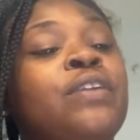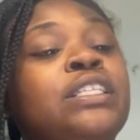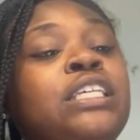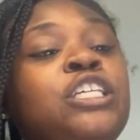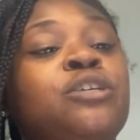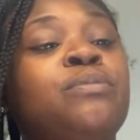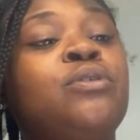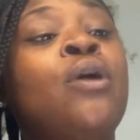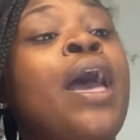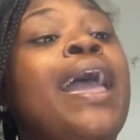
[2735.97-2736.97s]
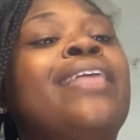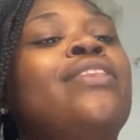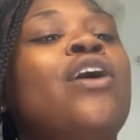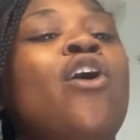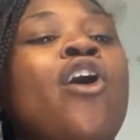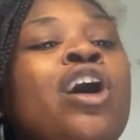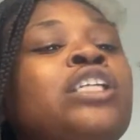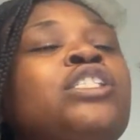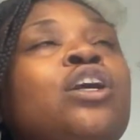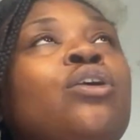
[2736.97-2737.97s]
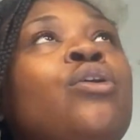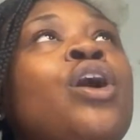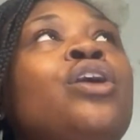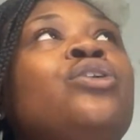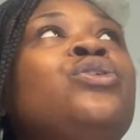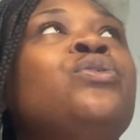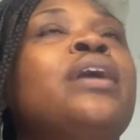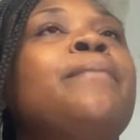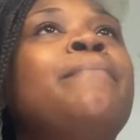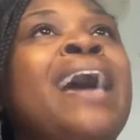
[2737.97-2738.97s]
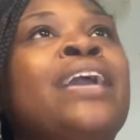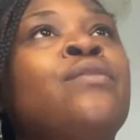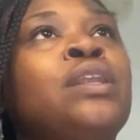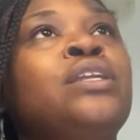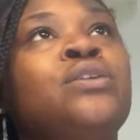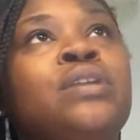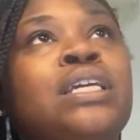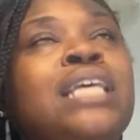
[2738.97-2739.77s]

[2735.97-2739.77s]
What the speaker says: to Teachable, and then also you can manually do these.